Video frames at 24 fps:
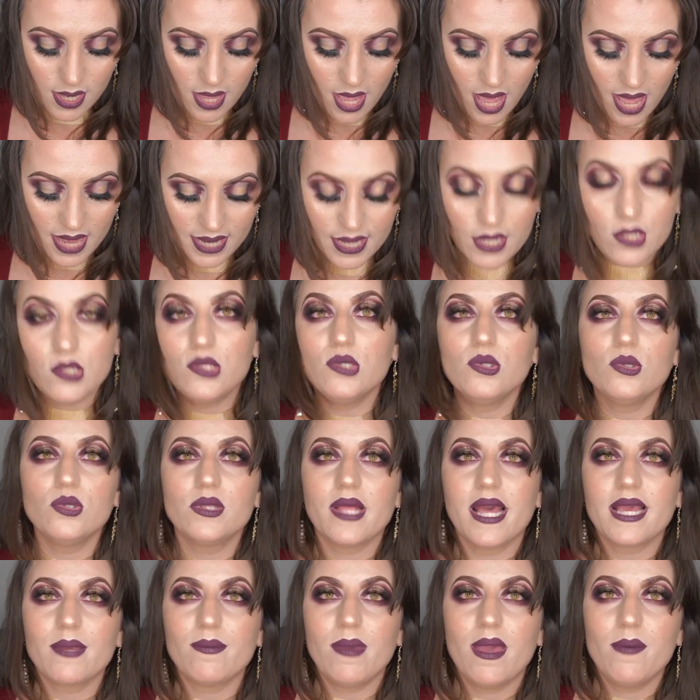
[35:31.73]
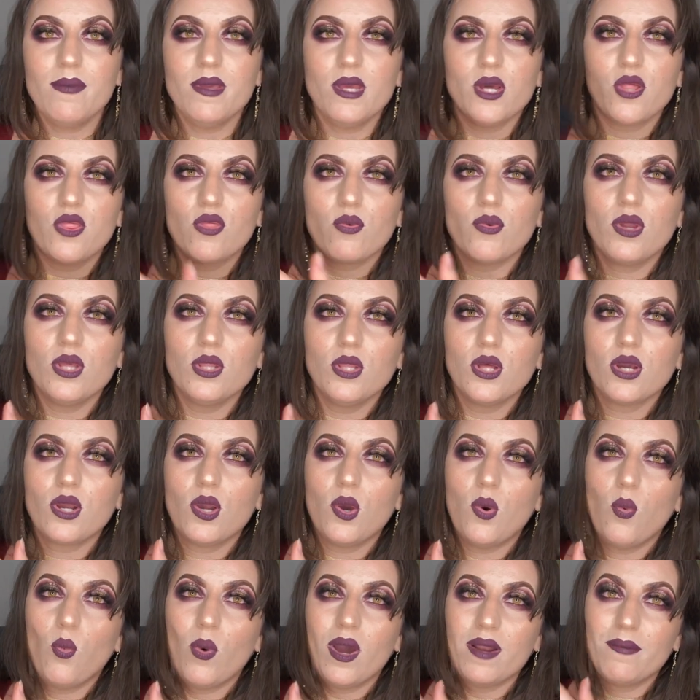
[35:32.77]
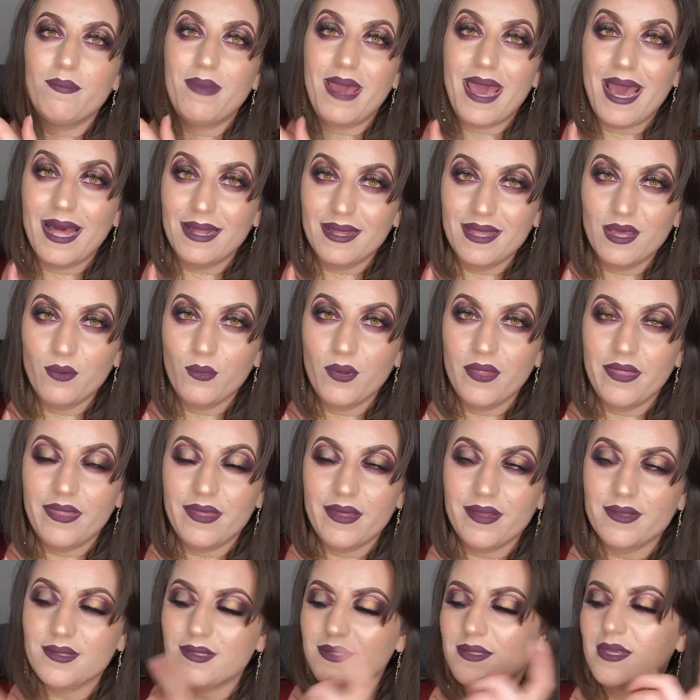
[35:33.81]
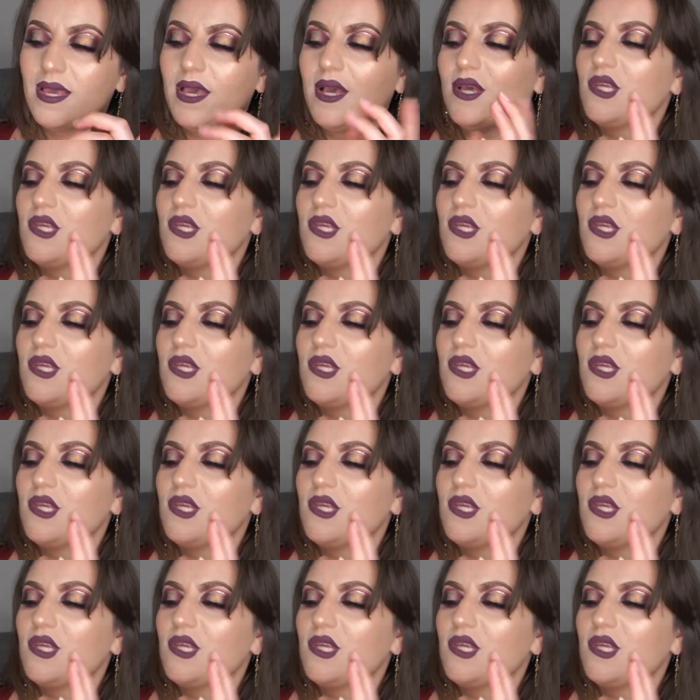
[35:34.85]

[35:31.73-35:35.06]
I can do like maybe a 3-look 1 palette with this.